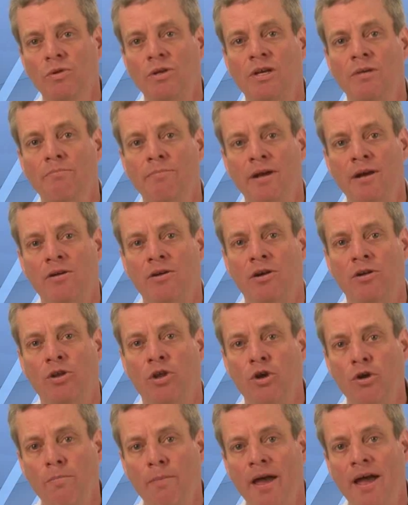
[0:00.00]
we'll compare our
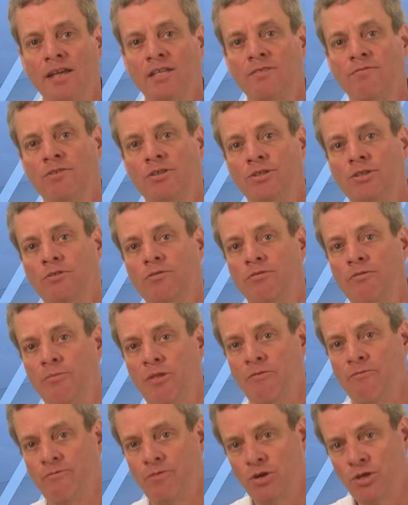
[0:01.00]
low-pass filter from
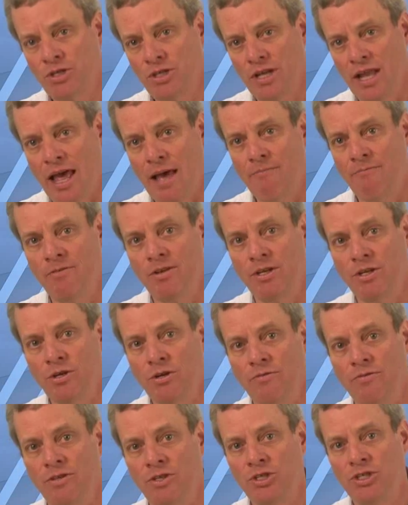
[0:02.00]
the first lab video
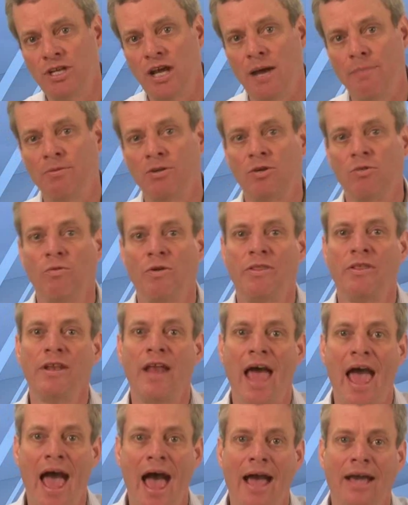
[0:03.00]
of this chapter with
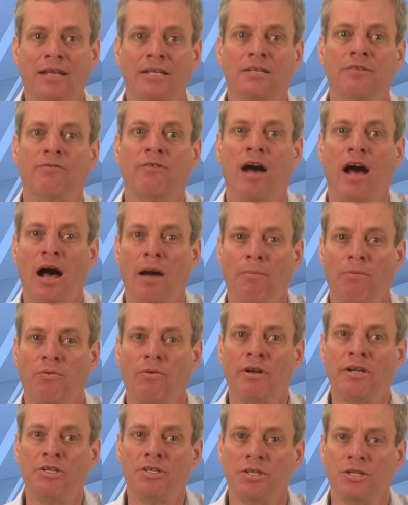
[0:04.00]
an active
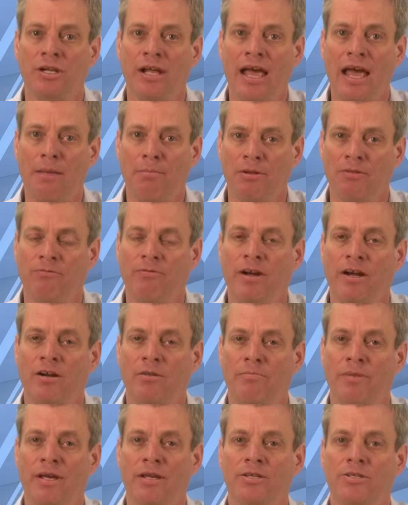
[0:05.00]
operational
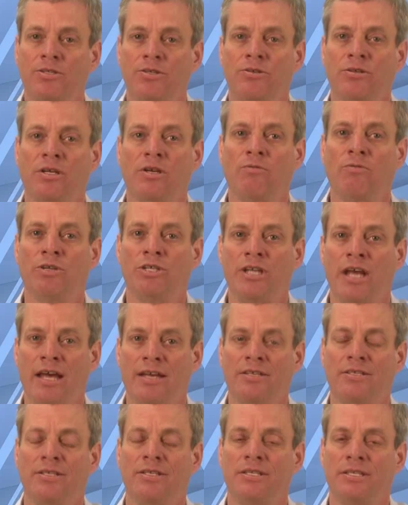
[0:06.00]
amplifier-based circuit which
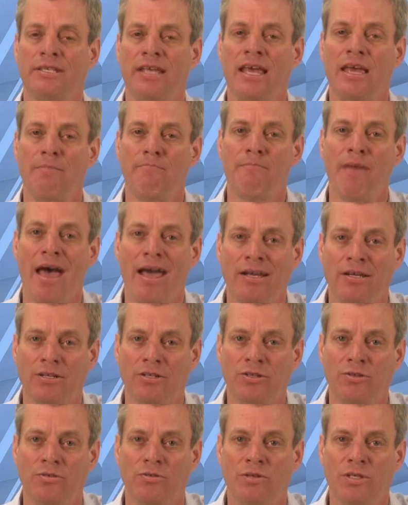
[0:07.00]
has the same
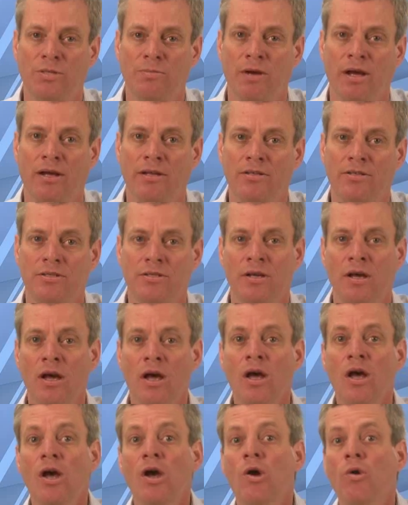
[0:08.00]
magnitude response.
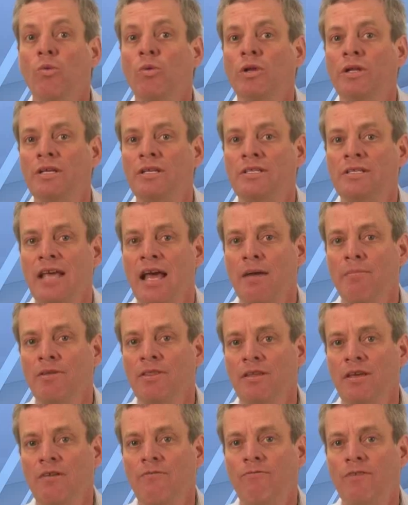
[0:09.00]
We'll
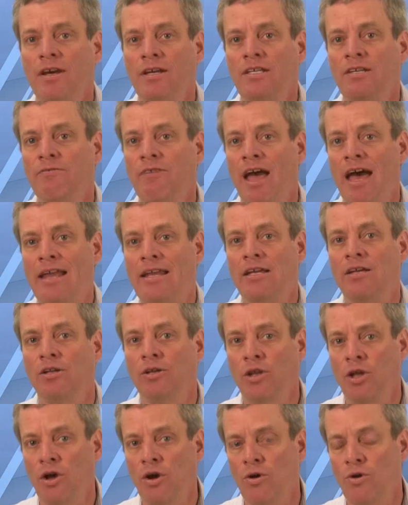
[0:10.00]
examine the effect of adding a
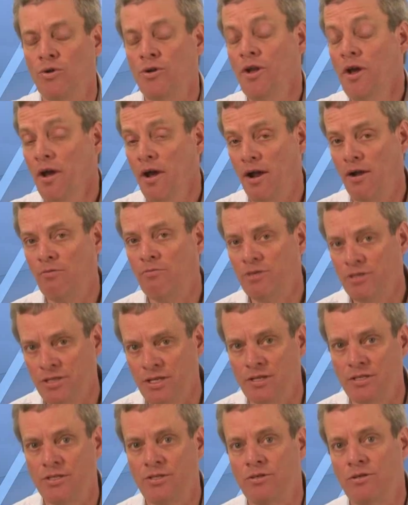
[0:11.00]
load, a
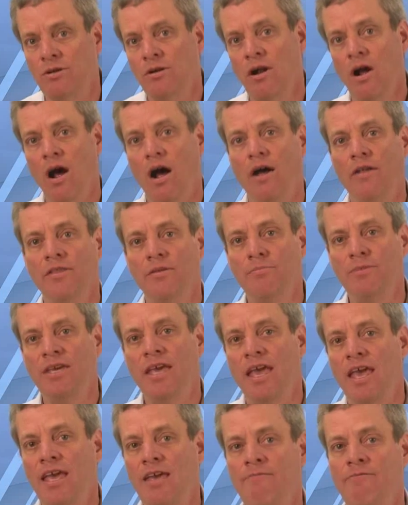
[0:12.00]
resistor, on the
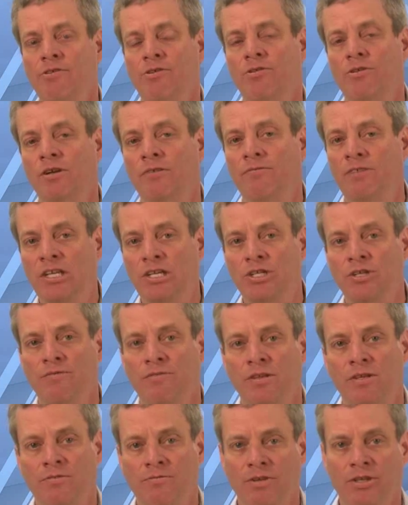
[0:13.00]
behavior of each
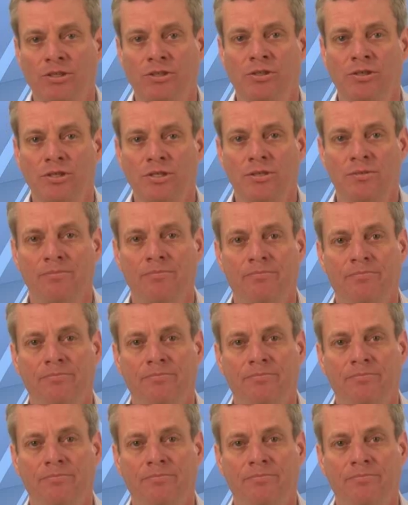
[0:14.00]
of these filters.